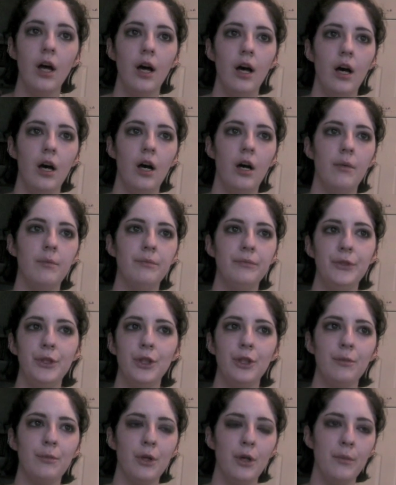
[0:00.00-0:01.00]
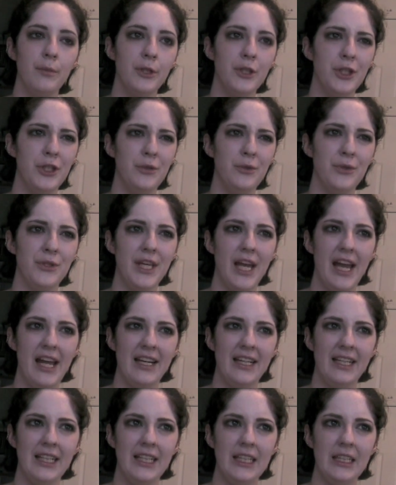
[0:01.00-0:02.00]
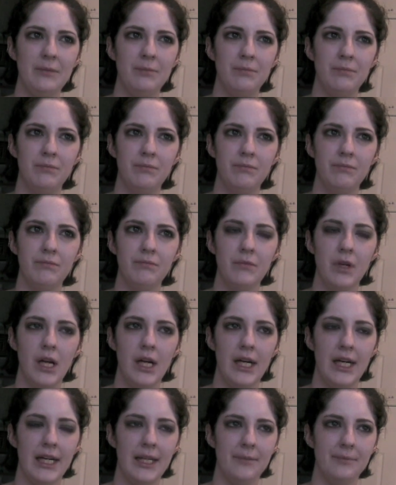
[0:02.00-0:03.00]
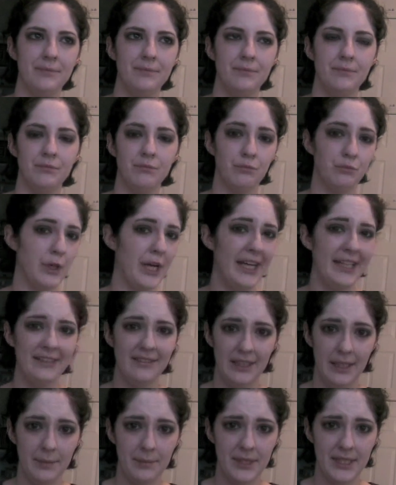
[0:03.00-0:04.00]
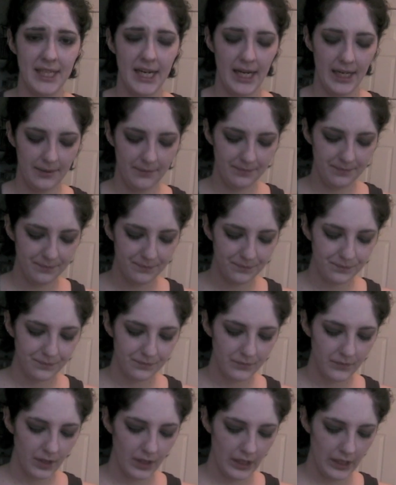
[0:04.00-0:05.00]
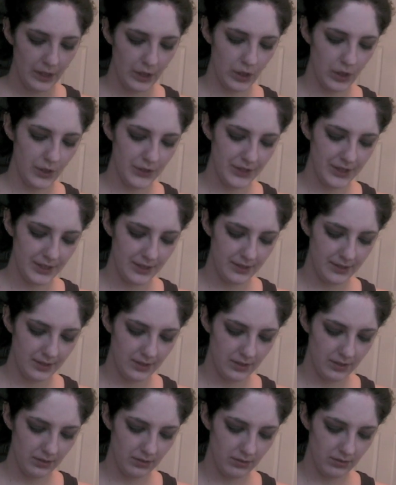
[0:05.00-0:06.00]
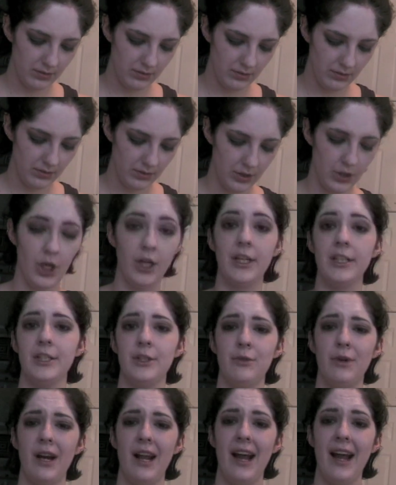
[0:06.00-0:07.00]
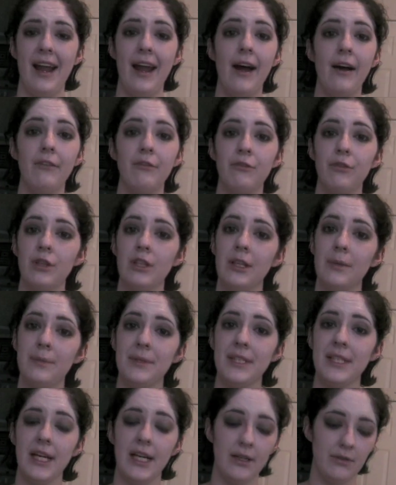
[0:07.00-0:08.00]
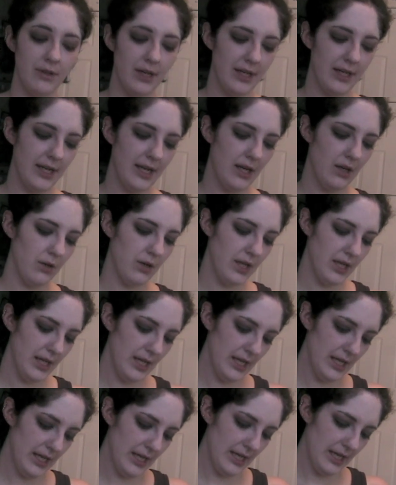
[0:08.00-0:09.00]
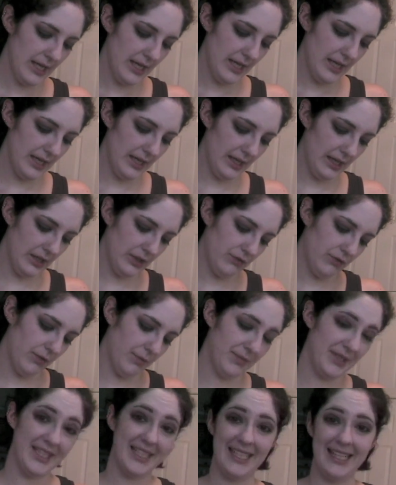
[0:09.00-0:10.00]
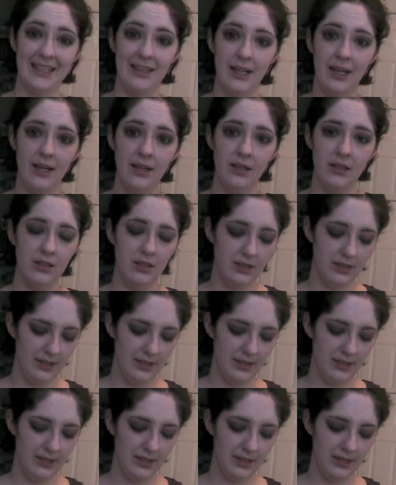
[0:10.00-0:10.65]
You can pretty much use any red lip stain. The darkest red I have for a lip stain right now is from Stila.